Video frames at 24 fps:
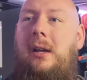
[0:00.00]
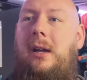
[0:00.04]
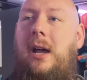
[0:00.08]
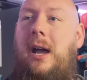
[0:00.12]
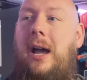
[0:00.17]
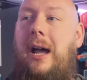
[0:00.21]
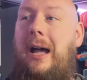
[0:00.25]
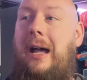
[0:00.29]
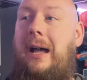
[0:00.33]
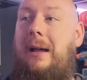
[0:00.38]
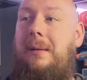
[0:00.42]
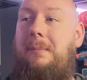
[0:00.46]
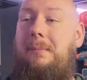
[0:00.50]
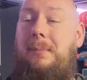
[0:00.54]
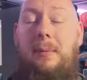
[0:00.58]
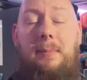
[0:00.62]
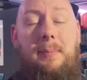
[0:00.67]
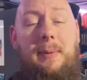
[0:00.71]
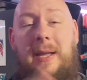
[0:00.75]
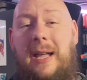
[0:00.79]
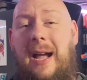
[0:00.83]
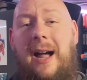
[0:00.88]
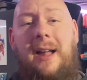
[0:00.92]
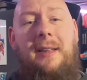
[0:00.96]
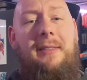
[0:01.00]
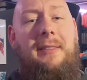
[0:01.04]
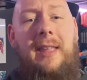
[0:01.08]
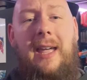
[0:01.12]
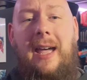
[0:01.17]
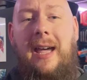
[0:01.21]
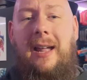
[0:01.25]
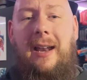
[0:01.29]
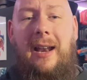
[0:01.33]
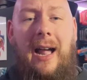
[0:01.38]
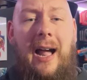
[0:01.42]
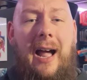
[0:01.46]
But beyond
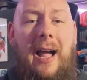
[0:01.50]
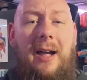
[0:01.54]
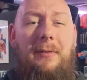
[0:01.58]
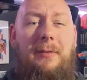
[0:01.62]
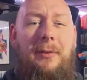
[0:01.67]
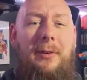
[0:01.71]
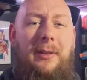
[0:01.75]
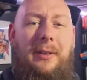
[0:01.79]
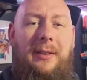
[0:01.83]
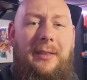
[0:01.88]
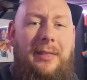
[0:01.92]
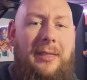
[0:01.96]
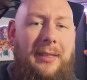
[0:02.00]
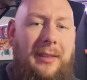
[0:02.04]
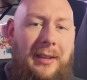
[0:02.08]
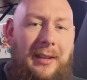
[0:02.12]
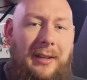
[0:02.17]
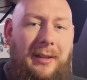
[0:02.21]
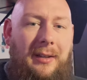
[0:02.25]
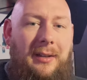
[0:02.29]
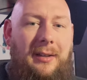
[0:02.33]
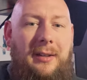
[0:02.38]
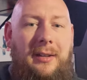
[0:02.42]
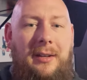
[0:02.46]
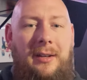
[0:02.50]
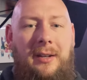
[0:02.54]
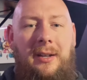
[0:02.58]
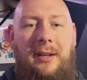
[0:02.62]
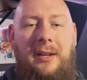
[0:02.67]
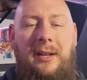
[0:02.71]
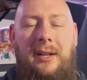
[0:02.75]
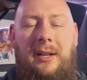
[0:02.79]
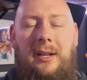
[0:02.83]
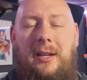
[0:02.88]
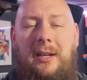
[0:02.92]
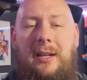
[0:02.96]
that, I really think
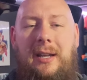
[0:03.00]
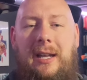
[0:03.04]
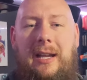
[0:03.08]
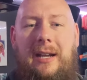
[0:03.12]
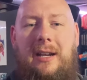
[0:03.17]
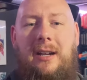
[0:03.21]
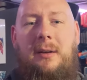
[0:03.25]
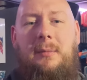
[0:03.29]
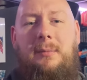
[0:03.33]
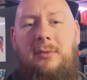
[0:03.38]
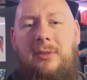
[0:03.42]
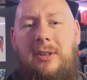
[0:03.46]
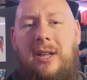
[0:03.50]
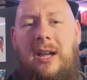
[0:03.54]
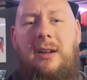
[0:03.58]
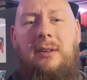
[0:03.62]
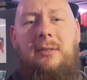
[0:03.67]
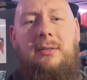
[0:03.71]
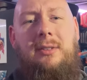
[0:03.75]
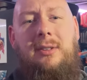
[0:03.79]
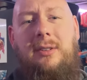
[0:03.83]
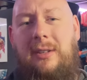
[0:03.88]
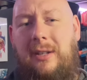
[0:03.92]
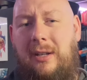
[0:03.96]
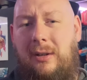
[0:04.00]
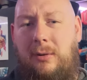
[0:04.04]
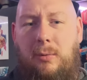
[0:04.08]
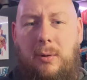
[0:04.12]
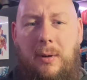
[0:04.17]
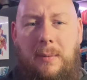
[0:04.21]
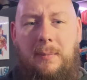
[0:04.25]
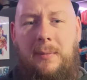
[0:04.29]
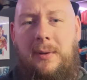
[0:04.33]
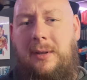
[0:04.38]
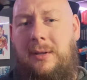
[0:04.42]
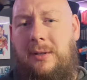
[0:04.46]
it comes down to the
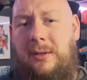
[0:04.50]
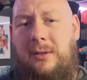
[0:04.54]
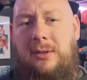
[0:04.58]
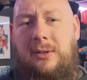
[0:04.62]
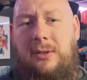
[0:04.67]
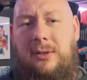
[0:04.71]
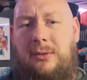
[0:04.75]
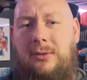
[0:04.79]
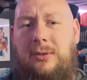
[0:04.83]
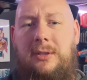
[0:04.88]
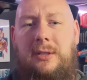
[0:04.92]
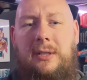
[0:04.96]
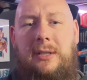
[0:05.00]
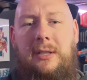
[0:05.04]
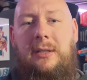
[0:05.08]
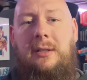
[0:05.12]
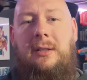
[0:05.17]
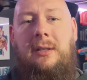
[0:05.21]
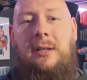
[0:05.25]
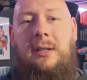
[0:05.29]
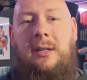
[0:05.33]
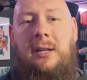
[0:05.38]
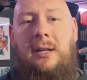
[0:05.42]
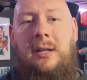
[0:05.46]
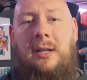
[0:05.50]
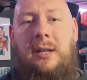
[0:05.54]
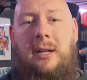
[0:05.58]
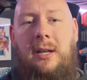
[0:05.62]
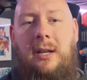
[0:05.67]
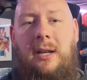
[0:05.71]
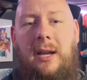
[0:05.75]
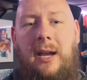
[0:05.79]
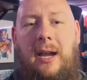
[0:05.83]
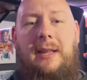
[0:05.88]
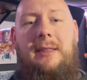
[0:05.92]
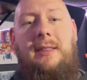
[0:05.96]
equipment you're using.
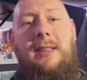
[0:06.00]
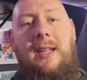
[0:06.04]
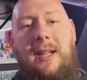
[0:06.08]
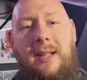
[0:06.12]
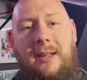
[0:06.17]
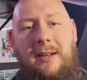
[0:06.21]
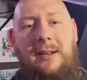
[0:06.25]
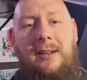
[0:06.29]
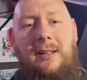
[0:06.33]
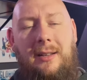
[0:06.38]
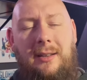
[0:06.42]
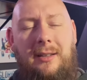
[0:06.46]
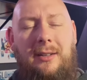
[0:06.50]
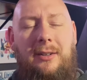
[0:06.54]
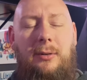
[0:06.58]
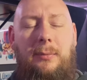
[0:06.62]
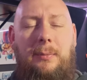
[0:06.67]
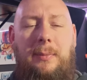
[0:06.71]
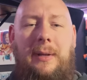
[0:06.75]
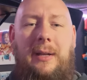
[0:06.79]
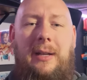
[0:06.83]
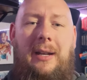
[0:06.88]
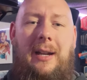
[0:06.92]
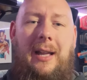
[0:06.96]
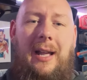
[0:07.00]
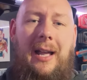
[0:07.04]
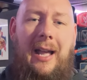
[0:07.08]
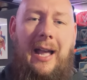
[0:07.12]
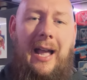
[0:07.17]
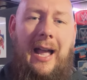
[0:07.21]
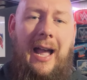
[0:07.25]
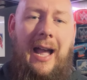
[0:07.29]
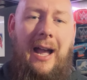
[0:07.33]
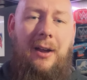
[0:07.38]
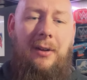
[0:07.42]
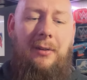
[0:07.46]
And then a little bit
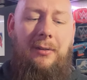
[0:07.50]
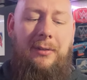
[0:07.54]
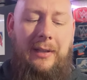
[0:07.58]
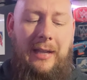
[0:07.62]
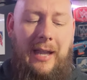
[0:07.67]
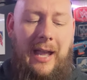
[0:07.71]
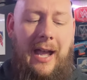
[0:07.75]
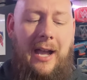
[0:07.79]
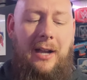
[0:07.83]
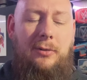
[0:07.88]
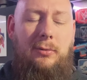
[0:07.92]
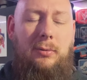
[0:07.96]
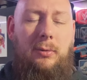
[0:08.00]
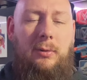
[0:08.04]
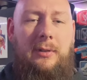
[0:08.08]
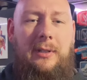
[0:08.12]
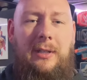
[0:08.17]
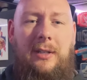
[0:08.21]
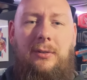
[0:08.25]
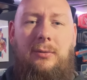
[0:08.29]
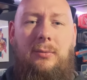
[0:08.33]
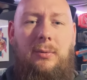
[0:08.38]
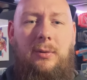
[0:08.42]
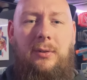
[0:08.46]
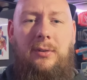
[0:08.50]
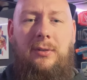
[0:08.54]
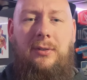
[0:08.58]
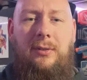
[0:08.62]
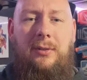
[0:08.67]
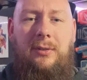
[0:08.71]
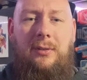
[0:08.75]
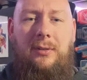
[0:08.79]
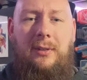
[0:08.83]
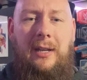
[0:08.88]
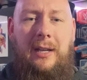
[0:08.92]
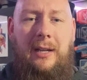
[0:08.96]
how the actual disc
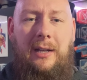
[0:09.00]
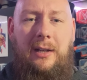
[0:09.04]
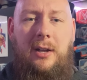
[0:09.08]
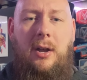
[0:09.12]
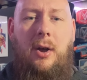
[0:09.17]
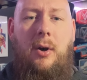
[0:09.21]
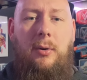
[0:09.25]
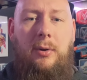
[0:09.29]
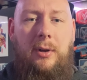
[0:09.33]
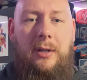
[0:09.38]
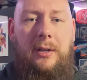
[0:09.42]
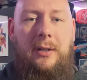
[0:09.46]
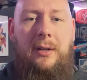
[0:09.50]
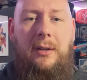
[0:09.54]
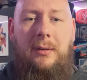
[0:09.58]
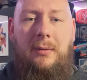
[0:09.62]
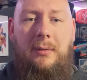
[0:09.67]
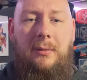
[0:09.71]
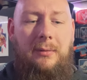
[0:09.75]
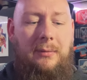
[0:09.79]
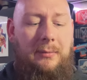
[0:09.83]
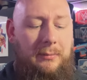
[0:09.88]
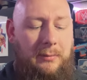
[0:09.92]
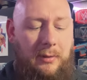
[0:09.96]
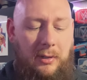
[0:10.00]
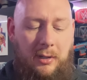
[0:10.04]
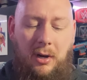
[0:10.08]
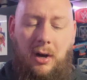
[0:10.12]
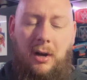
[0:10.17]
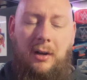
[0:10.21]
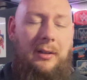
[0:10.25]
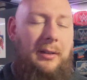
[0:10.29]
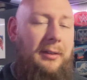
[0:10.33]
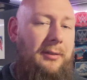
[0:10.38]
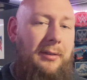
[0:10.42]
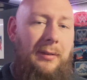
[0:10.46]
was encoded,
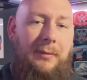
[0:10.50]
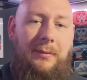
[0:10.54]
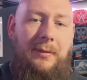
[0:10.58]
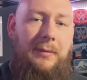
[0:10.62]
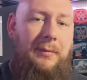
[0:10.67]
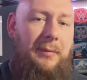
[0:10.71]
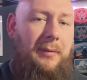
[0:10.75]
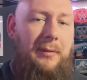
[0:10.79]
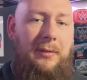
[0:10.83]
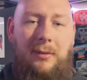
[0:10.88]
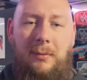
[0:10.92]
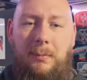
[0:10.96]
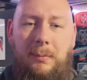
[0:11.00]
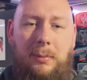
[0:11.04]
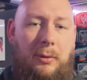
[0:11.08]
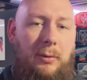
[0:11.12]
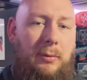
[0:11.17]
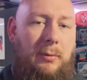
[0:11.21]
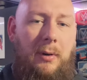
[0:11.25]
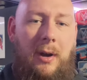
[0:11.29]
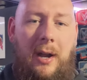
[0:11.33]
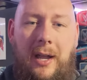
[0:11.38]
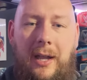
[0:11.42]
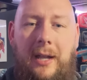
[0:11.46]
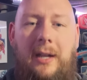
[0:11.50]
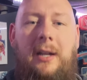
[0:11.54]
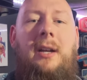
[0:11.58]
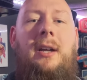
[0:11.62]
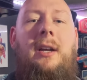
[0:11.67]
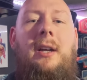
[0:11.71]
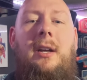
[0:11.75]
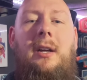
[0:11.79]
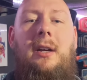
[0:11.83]
regardless of if it's a Blu-ray